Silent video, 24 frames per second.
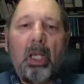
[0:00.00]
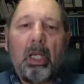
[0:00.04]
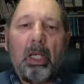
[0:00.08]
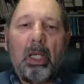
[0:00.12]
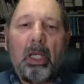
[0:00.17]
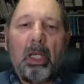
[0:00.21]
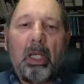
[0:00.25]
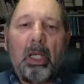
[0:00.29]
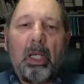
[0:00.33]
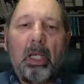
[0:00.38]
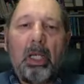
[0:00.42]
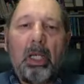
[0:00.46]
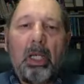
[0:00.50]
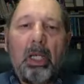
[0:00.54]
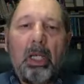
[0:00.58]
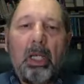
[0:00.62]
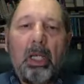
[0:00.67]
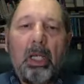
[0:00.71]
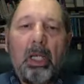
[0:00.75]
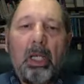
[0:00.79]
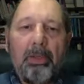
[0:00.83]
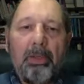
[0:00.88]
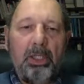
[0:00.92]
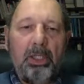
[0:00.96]
That uh,
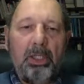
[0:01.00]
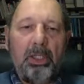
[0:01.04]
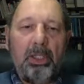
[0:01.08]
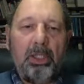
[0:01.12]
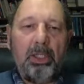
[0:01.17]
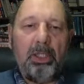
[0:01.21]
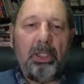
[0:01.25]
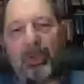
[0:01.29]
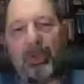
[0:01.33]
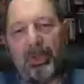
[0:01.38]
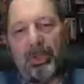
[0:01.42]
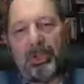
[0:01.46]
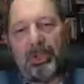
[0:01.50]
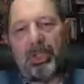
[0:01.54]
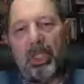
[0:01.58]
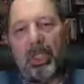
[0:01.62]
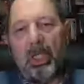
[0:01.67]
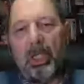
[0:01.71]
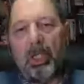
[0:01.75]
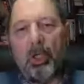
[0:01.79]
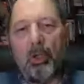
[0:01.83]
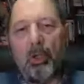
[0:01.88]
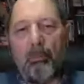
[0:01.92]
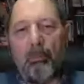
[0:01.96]
you could say, of
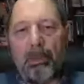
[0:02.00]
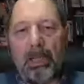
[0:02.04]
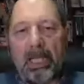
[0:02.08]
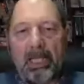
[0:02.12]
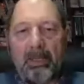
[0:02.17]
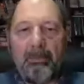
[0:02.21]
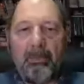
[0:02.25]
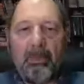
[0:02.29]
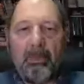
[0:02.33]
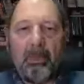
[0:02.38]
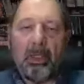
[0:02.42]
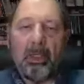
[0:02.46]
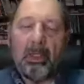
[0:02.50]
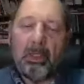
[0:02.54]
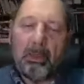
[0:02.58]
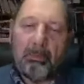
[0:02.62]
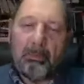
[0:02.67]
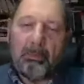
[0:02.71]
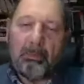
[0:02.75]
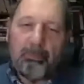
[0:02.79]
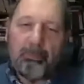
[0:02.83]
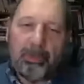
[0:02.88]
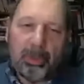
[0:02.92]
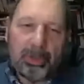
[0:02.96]
course, you blame
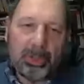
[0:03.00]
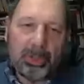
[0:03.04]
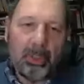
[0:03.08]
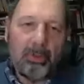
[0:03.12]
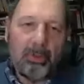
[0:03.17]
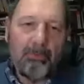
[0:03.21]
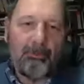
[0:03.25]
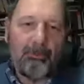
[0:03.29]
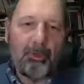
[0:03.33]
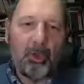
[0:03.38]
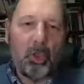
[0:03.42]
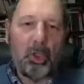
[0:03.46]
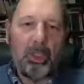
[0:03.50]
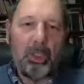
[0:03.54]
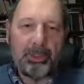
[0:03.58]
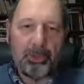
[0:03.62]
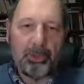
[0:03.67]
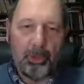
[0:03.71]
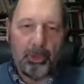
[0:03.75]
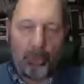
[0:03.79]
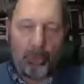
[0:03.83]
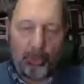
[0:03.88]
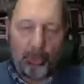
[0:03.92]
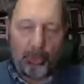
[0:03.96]
Putin
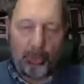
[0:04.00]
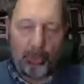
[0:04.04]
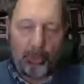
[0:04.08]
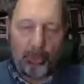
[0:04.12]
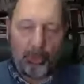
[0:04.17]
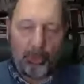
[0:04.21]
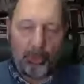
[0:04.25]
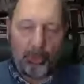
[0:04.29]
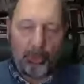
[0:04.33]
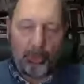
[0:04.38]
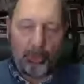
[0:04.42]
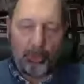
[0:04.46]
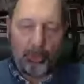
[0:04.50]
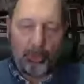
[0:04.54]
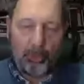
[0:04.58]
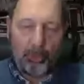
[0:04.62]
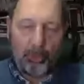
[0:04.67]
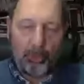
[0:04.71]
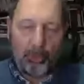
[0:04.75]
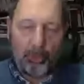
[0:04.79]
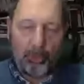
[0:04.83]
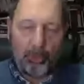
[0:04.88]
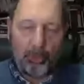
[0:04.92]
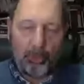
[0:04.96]
for his
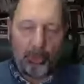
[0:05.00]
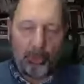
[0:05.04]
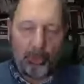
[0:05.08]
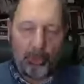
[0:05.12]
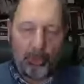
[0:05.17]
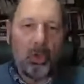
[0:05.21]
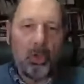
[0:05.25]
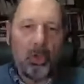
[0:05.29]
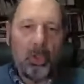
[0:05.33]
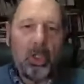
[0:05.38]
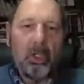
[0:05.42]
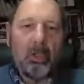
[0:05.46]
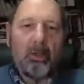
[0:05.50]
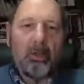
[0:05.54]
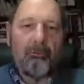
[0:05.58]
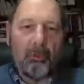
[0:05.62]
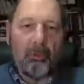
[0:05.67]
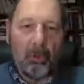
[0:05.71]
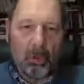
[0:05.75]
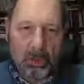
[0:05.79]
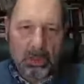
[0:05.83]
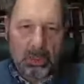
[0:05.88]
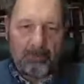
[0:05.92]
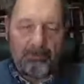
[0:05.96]
authoritarianism,
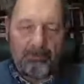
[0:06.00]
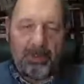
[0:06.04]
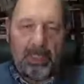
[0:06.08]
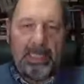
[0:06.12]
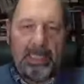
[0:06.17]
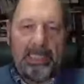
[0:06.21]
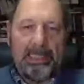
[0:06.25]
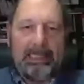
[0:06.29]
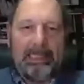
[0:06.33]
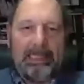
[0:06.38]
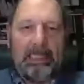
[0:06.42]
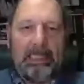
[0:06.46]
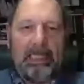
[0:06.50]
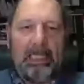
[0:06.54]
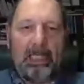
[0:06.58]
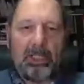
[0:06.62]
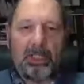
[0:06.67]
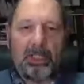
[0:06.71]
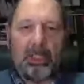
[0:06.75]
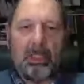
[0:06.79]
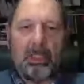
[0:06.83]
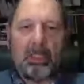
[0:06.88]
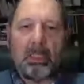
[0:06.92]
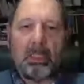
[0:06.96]
for
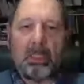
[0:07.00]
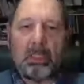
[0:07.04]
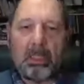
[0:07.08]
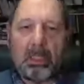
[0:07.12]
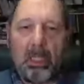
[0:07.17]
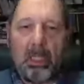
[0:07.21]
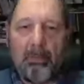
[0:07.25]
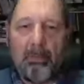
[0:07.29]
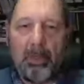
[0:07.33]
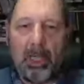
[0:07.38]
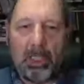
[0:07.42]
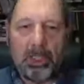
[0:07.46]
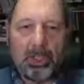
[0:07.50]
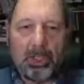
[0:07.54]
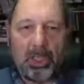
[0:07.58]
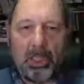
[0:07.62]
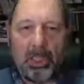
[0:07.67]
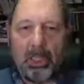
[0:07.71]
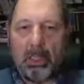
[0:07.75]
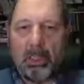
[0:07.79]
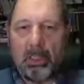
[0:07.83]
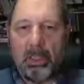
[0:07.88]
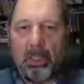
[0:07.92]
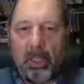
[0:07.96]
falsifying elections, and so
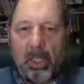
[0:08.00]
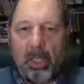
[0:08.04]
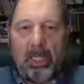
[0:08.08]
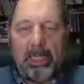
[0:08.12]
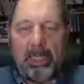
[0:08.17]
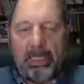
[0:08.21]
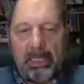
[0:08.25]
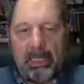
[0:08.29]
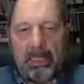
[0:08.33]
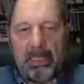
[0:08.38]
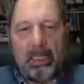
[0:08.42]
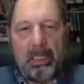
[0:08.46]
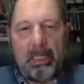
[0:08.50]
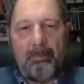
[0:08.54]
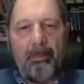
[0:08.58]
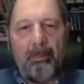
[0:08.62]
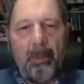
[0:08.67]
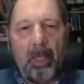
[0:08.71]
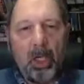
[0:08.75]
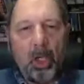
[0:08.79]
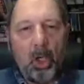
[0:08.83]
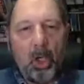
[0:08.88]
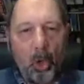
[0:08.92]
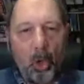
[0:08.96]
much. And, you know, I
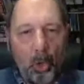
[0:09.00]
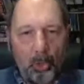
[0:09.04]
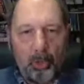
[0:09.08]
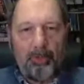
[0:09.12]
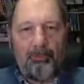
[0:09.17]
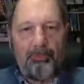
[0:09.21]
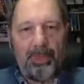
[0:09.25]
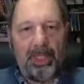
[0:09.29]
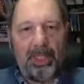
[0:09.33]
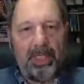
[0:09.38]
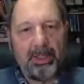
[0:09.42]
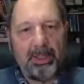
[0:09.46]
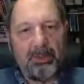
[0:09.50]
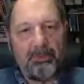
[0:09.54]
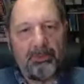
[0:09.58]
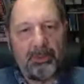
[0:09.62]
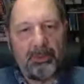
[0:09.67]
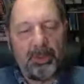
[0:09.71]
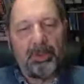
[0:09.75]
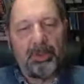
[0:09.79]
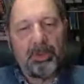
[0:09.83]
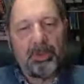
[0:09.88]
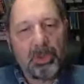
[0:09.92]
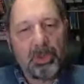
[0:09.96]
condemn all of
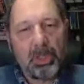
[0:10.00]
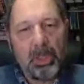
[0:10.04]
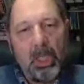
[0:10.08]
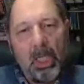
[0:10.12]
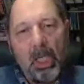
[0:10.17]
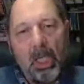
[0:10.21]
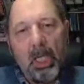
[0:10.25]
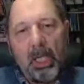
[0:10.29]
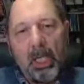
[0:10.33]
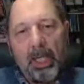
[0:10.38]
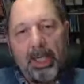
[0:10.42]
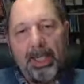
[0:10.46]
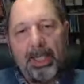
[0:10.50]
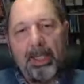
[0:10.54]
that, of course.